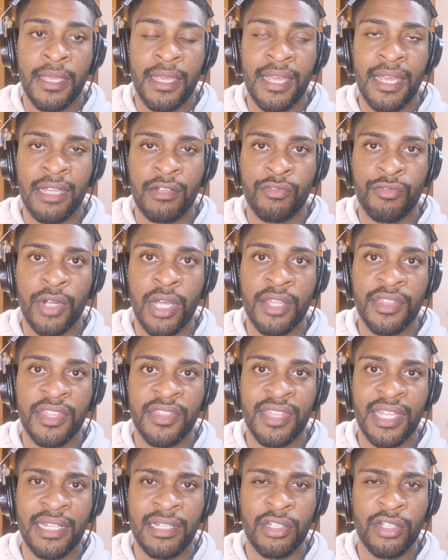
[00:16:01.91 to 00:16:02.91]
And rather
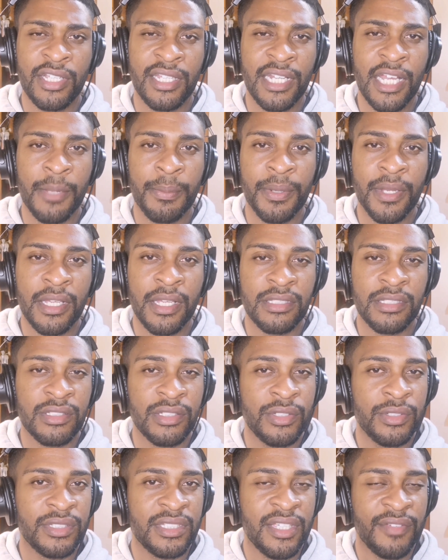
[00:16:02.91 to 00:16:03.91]
than looking at a person
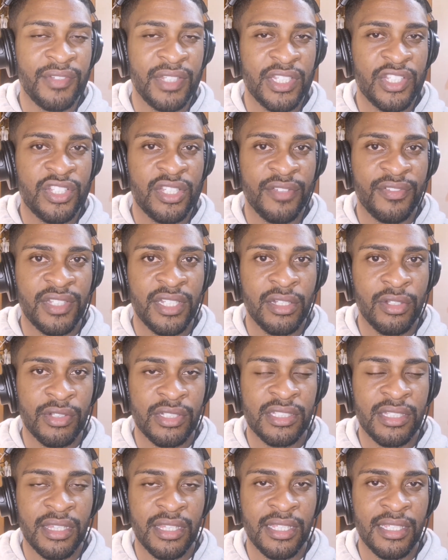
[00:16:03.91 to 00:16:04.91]
who's giving you shifty
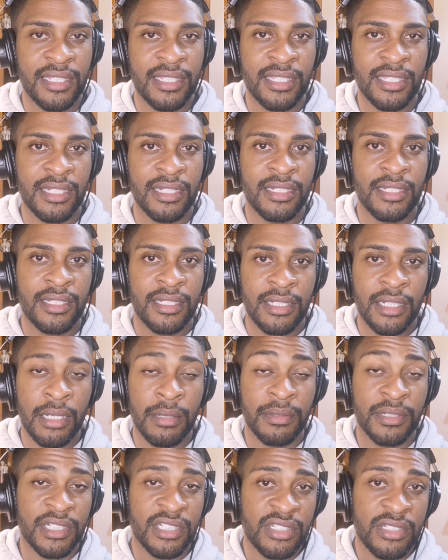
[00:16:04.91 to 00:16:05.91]
looks and thinking, I'm
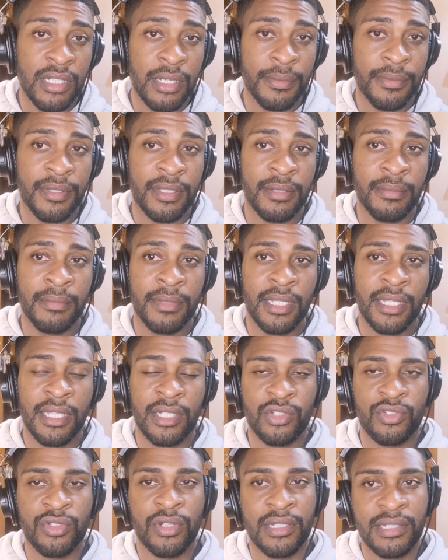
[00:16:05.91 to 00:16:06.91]
going to stop them
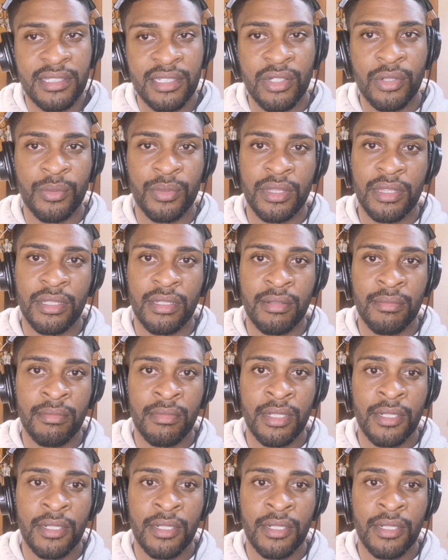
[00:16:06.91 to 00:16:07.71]
and try and deal with them,